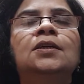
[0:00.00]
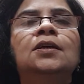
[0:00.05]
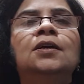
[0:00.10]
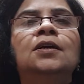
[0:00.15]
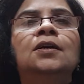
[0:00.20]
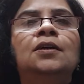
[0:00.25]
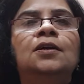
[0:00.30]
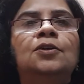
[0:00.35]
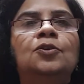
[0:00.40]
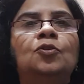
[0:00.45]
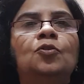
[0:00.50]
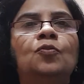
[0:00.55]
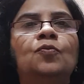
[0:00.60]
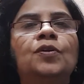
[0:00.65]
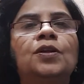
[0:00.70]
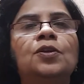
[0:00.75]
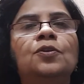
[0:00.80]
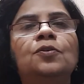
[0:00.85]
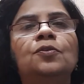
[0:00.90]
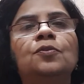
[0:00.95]

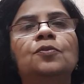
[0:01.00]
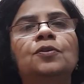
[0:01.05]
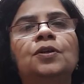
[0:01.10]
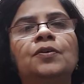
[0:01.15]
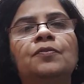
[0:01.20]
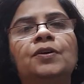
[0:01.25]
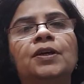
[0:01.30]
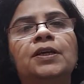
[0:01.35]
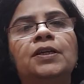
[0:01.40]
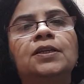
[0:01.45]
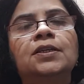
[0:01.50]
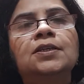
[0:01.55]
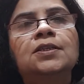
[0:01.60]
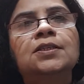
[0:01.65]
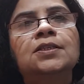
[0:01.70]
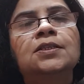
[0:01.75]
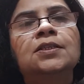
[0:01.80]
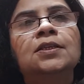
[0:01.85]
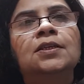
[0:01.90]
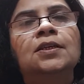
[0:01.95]
novel
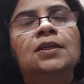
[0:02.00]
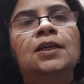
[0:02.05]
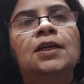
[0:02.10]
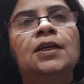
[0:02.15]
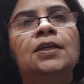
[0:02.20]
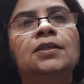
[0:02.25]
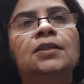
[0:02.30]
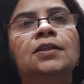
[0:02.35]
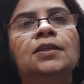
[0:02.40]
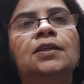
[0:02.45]
coronavirus and